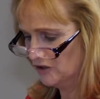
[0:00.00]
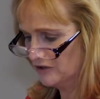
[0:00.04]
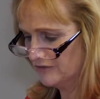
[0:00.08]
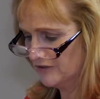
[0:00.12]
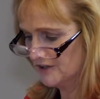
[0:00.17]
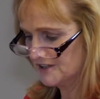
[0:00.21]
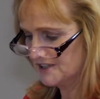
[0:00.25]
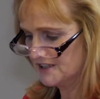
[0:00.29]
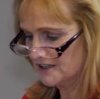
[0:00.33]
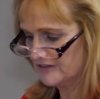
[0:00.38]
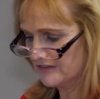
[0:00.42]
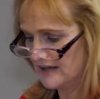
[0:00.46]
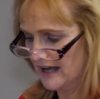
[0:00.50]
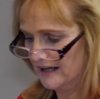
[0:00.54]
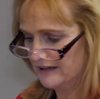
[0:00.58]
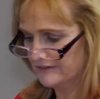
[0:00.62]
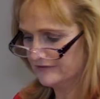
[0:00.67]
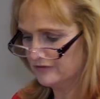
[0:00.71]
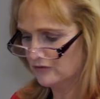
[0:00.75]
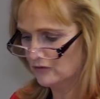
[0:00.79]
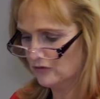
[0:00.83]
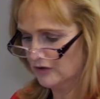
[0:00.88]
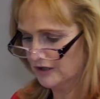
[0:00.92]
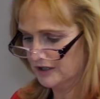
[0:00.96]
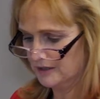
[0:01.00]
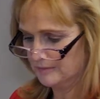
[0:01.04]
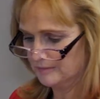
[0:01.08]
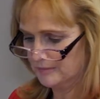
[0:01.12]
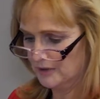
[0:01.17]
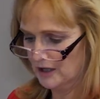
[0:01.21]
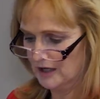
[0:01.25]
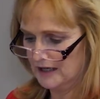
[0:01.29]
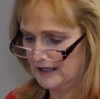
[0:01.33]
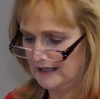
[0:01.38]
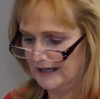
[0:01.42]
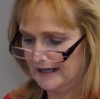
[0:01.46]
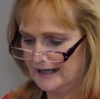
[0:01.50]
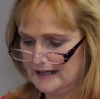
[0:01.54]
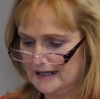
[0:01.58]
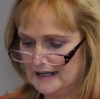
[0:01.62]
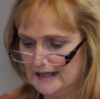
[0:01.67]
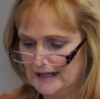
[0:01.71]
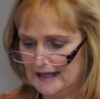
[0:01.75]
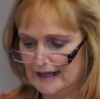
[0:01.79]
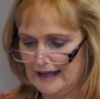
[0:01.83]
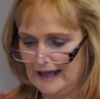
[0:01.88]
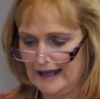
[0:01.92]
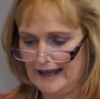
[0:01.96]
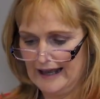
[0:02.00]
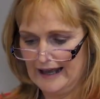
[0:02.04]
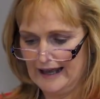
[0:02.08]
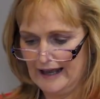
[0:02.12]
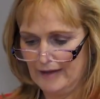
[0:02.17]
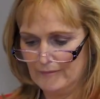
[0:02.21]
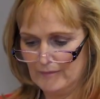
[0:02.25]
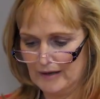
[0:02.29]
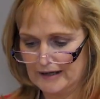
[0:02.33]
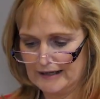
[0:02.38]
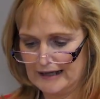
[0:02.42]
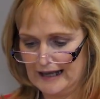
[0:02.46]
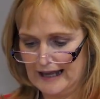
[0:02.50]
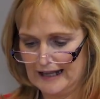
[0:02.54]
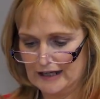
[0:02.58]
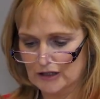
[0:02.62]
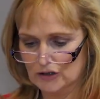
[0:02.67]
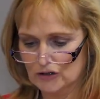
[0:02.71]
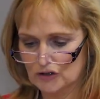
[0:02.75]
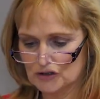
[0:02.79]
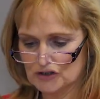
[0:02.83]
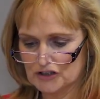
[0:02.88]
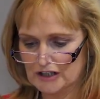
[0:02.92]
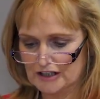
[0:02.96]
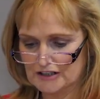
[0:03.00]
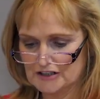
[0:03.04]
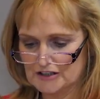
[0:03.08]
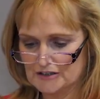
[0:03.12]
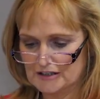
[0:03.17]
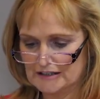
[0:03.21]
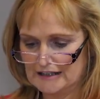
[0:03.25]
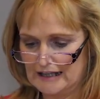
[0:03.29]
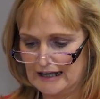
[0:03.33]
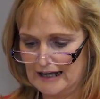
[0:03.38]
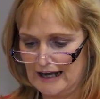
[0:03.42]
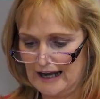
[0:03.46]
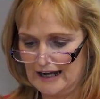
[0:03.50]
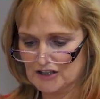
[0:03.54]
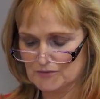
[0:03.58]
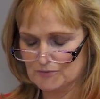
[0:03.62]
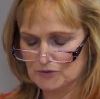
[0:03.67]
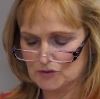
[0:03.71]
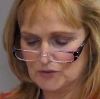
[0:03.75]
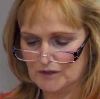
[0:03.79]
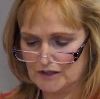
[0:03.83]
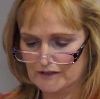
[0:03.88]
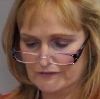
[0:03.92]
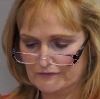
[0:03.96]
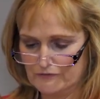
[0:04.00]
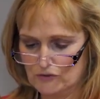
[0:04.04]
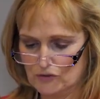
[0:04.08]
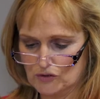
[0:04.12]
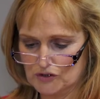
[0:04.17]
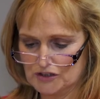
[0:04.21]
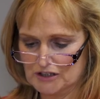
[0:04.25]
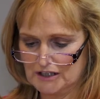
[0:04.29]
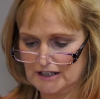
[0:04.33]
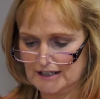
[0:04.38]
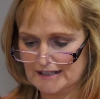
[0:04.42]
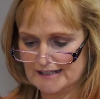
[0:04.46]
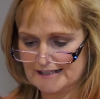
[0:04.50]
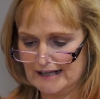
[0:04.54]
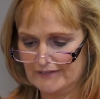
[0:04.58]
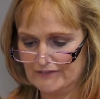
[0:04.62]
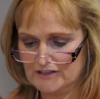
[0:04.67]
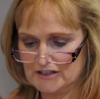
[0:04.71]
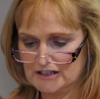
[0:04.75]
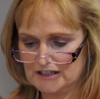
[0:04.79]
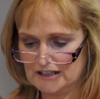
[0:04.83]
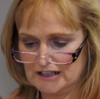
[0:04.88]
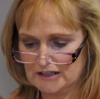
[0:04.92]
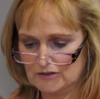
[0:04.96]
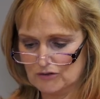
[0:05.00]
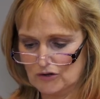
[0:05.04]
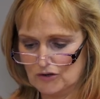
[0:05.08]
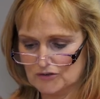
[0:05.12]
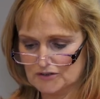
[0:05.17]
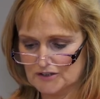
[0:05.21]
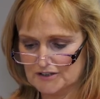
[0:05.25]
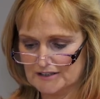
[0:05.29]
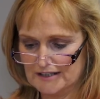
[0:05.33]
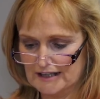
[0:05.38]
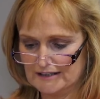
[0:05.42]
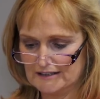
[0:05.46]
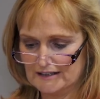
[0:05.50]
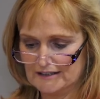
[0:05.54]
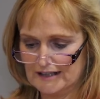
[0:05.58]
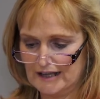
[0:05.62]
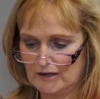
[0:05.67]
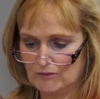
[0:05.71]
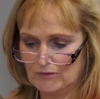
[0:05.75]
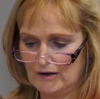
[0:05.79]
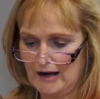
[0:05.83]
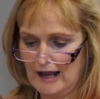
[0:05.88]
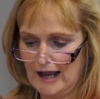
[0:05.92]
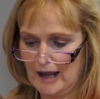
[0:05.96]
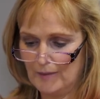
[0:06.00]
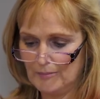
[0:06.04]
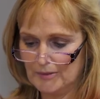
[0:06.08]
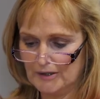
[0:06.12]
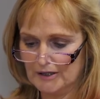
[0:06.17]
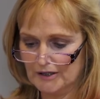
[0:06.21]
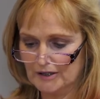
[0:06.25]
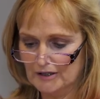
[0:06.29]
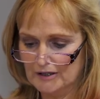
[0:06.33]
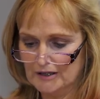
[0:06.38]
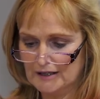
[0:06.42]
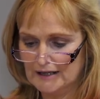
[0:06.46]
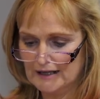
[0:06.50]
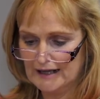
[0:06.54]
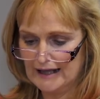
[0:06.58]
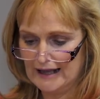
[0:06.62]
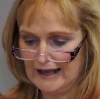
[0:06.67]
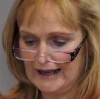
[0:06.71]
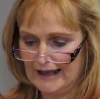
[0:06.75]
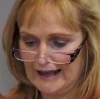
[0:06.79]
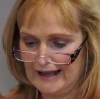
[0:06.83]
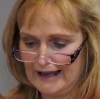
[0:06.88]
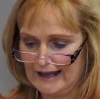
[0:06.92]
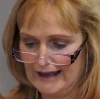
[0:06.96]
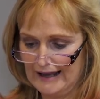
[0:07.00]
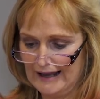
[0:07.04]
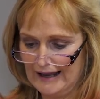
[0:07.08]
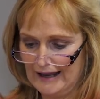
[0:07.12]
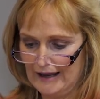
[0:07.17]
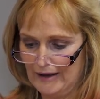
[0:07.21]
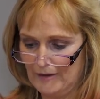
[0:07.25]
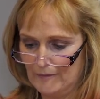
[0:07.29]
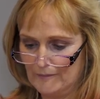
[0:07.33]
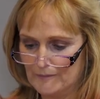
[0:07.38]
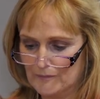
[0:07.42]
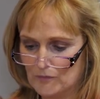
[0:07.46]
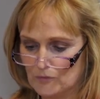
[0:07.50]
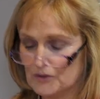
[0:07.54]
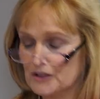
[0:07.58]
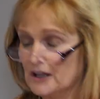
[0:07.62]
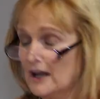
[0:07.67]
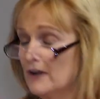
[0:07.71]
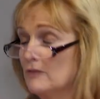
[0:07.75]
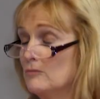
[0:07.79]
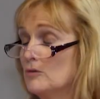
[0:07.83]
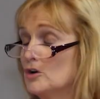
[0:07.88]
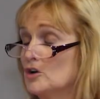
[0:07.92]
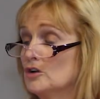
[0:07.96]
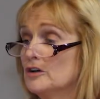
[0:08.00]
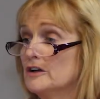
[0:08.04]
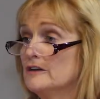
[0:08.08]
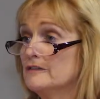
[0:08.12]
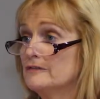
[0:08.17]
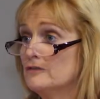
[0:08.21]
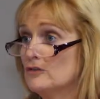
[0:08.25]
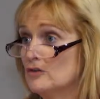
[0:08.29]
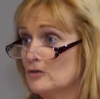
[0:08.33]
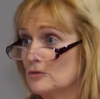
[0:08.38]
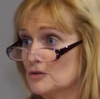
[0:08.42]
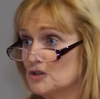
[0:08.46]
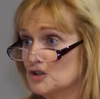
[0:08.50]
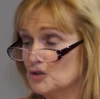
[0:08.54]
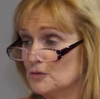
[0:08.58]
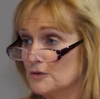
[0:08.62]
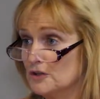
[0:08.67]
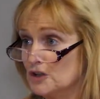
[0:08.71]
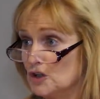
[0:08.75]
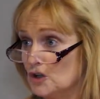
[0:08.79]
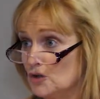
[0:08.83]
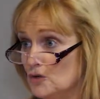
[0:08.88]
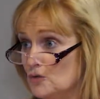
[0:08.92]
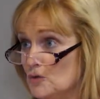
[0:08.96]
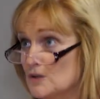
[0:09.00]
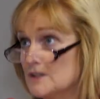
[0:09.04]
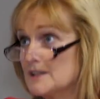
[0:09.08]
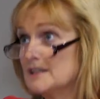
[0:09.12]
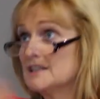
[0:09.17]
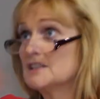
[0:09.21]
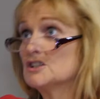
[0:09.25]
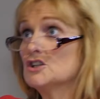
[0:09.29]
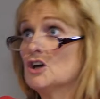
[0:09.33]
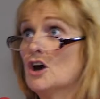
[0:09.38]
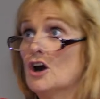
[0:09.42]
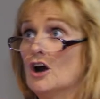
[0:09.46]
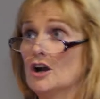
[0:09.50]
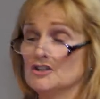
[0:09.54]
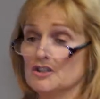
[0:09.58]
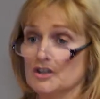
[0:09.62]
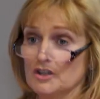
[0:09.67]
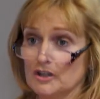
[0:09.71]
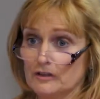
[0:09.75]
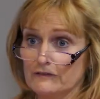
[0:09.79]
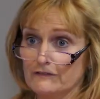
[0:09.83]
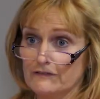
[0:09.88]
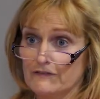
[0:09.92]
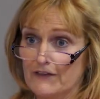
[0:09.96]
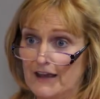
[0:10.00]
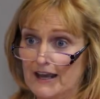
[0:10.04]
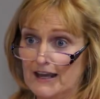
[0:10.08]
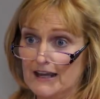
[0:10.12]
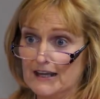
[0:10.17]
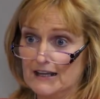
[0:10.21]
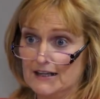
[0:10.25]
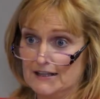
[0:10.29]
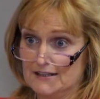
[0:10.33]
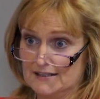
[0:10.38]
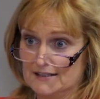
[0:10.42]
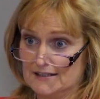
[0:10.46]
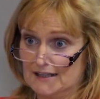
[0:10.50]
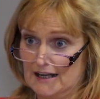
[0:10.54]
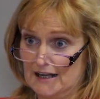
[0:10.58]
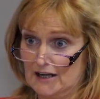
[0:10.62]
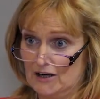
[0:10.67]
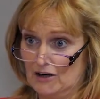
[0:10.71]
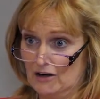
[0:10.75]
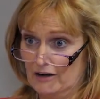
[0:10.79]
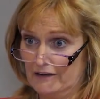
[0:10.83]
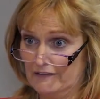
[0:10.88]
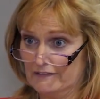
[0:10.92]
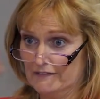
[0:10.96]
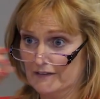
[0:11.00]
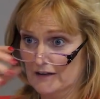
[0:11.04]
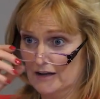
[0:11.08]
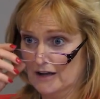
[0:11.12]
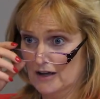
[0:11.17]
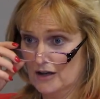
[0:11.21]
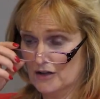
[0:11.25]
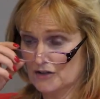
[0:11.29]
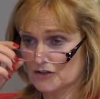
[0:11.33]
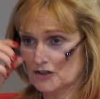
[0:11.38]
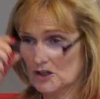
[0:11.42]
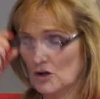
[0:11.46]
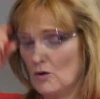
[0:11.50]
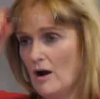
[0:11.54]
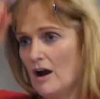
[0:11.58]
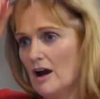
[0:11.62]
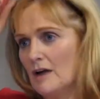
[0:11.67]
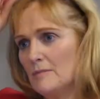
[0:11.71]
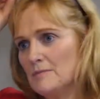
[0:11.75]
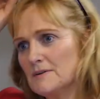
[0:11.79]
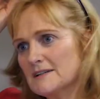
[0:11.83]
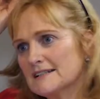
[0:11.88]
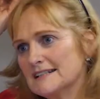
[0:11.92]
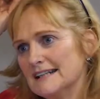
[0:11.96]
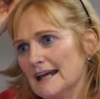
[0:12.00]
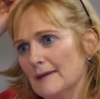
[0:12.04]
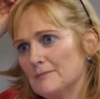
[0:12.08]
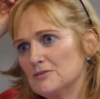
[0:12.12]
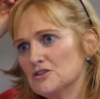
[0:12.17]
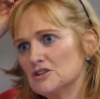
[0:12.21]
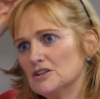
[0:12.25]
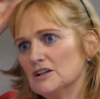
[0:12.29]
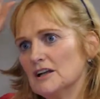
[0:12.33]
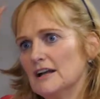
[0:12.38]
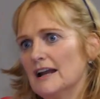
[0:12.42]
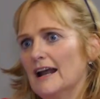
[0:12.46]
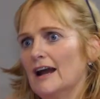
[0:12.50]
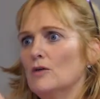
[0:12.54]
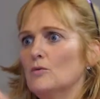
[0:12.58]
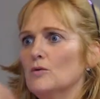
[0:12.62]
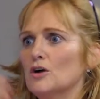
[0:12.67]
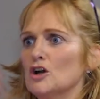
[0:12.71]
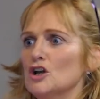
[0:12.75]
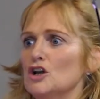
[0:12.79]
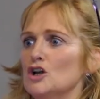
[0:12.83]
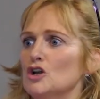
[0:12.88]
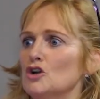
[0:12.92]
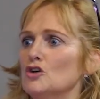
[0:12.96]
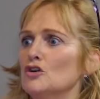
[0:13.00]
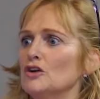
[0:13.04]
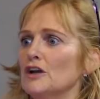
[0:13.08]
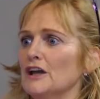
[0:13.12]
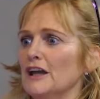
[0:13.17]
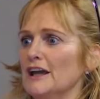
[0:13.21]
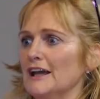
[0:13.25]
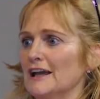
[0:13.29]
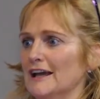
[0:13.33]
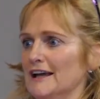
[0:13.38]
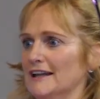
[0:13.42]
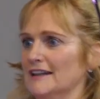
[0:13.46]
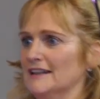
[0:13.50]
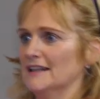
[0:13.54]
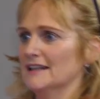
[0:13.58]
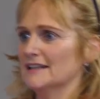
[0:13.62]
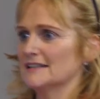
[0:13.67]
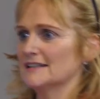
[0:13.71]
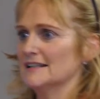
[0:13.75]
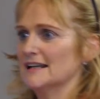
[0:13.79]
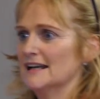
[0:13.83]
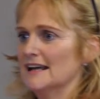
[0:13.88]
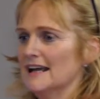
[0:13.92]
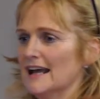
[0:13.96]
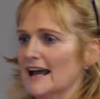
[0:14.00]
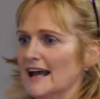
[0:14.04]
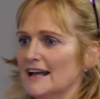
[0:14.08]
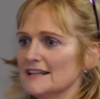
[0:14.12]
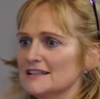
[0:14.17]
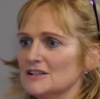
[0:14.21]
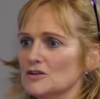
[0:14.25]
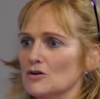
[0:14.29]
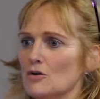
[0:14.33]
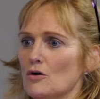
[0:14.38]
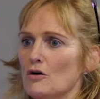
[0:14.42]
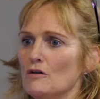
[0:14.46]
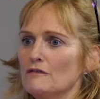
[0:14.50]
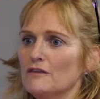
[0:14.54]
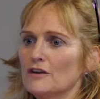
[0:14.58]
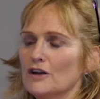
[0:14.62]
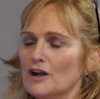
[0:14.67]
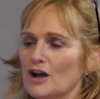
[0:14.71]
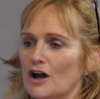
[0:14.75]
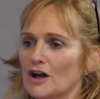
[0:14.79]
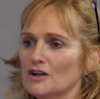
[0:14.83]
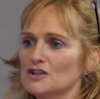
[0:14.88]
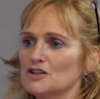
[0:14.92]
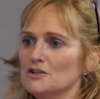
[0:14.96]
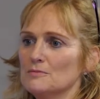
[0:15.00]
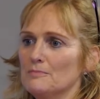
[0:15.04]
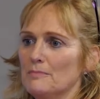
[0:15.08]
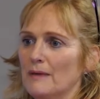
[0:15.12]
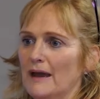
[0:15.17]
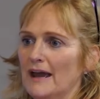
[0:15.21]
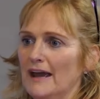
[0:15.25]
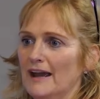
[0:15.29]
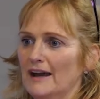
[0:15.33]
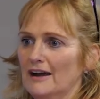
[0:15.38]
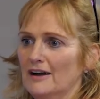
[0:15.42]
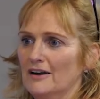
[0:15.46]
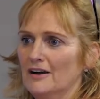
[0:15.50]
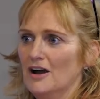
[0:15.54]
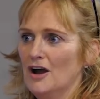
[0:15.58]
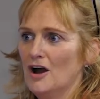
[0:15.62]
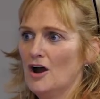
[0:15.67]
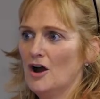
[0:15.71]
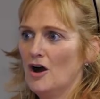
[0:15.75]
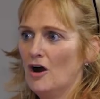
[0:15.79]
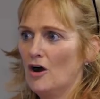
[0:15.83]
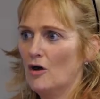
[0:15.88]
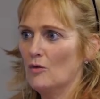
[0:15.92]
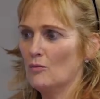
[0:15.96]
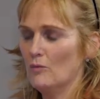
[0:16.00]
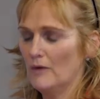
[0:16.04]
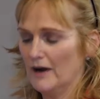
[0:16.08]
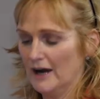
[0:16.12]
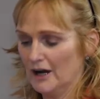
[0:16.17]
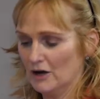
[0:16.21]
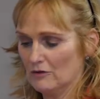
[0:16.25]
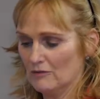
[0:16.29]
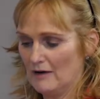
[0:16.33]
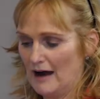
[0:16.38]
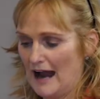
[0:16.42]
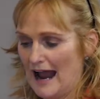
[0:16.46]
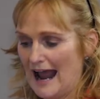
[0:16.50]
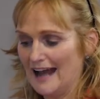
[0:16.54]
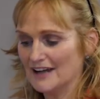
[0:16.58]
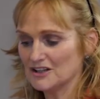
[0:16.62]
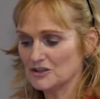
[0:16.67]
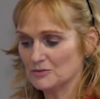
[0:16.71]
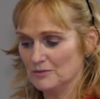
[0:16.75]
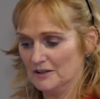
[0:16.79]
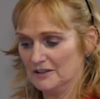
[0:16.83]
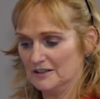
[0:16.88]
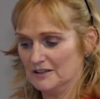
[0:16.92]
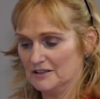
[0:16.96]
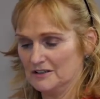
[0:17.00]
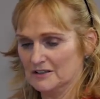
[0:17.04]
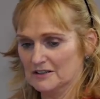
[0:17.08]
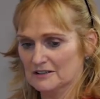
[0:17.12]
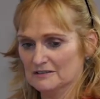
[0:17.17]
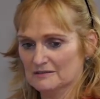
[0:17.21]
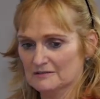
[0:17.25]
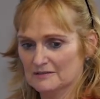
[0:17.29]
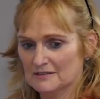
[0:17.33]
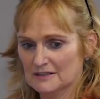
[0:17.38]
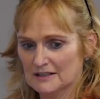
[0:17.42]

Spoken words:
University of California, Berkeley, again looked at the age between the 40 and 70-year-olds and said that they were happier and we're looking forward to a new start, a new phase in life. So our perception and how we're looking at this has an awful lot to bear on where we're at with it.